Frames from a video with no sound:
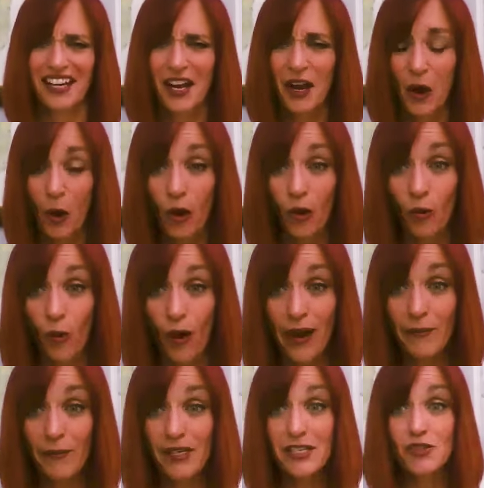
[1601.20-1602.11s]
Or why
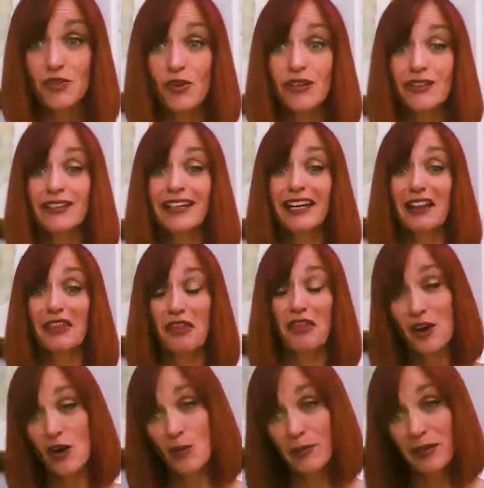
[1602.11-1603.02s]
am I struggling in
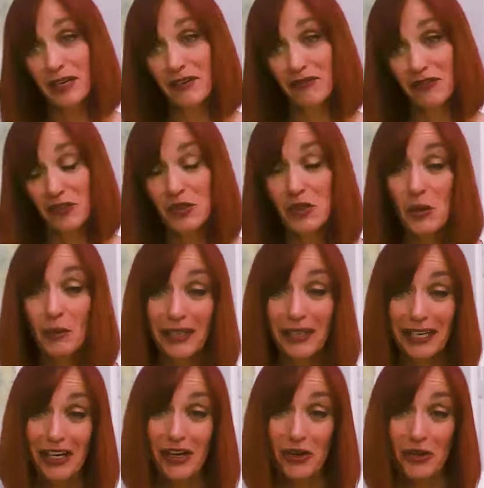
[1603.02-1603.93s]
therapy for so many
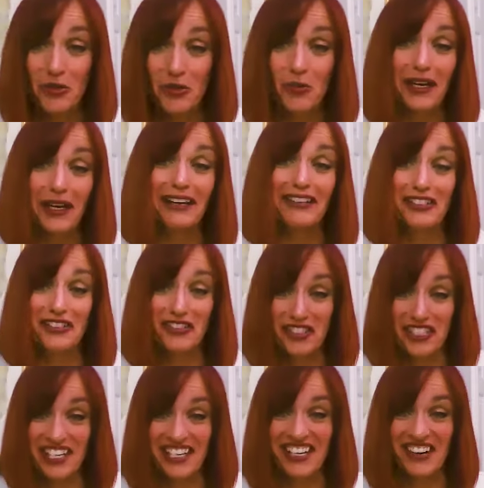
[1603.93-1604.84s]
years when I could just
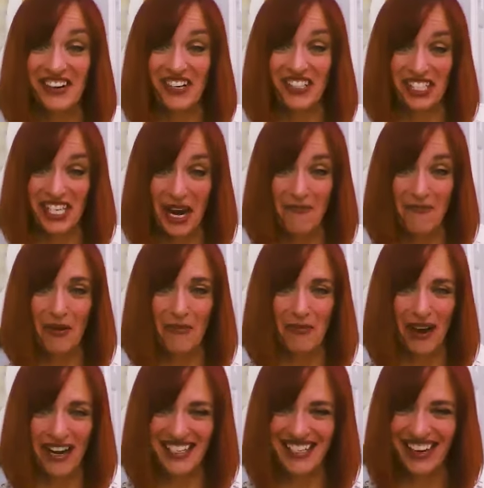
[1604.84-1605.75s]
sit here and tap on
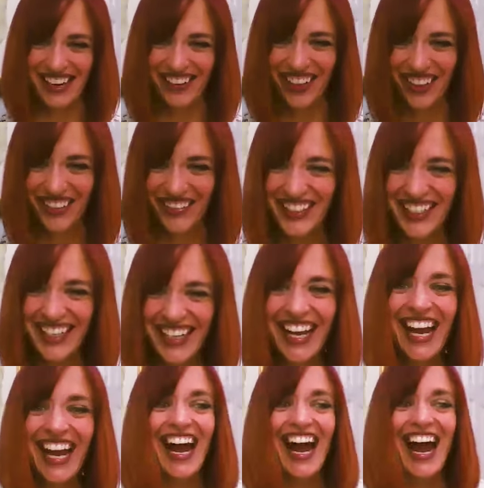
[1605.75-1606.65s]
myself?
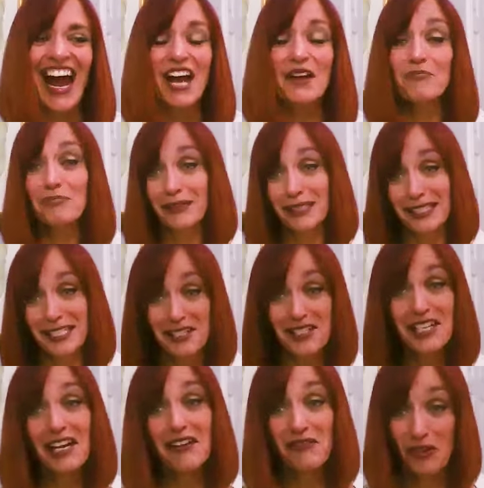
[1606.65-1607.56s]
And please
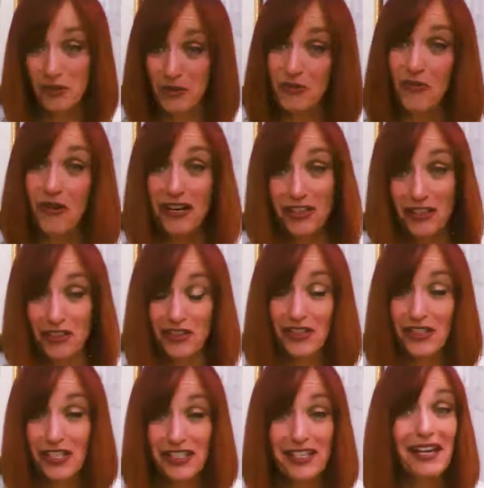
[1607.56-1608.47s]
save those questions
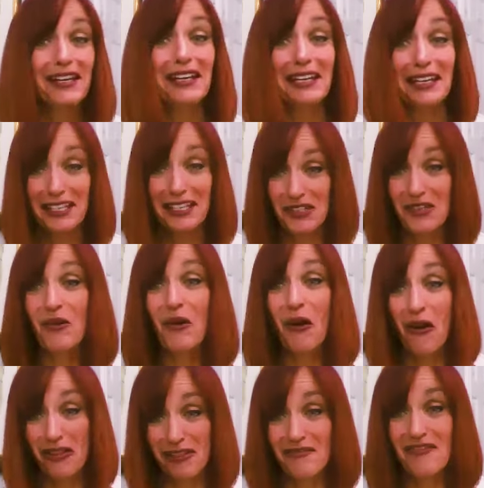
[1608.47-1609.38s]
because I can answer
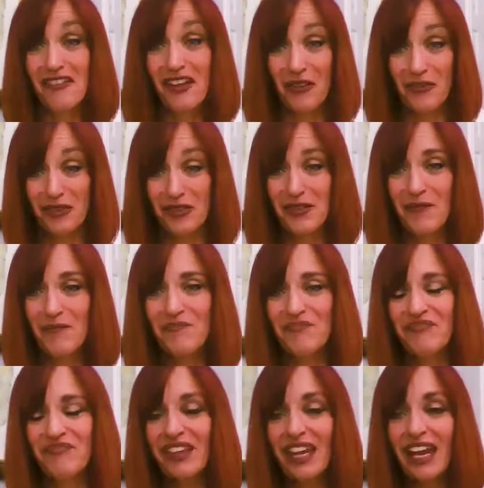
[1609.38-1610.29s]
all of those.
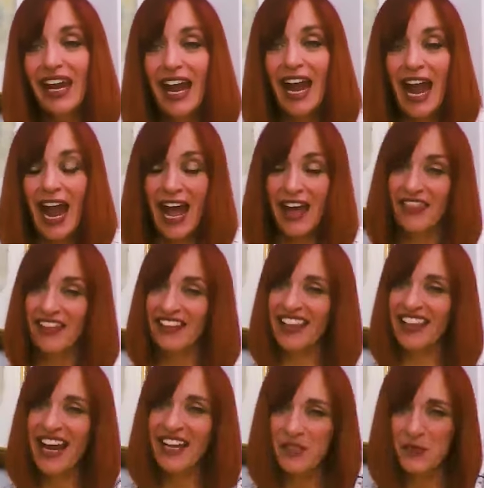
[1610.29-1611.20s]
And the
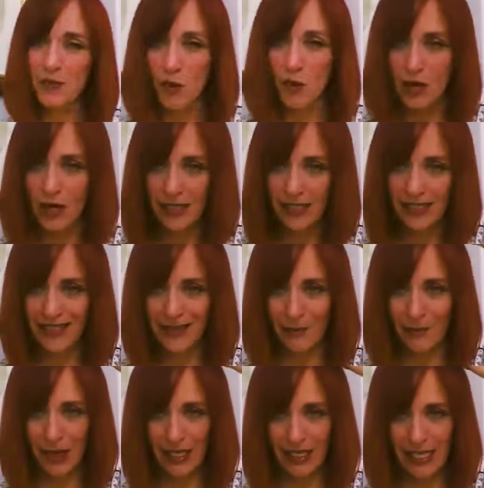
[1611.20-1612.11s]
last one is the
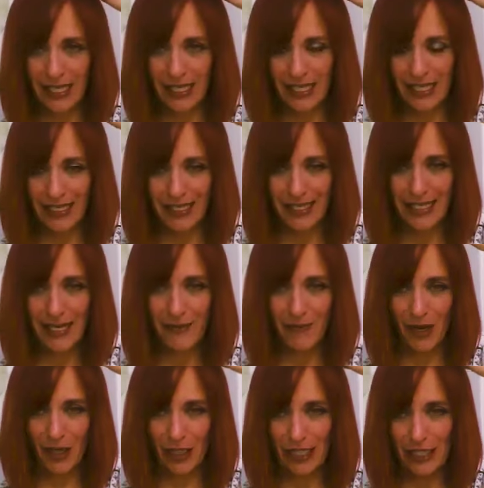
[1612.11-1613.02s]
monkey see,
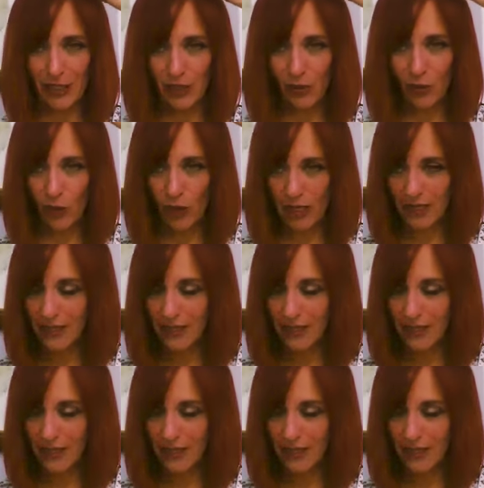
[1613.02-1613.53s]
monkey do one.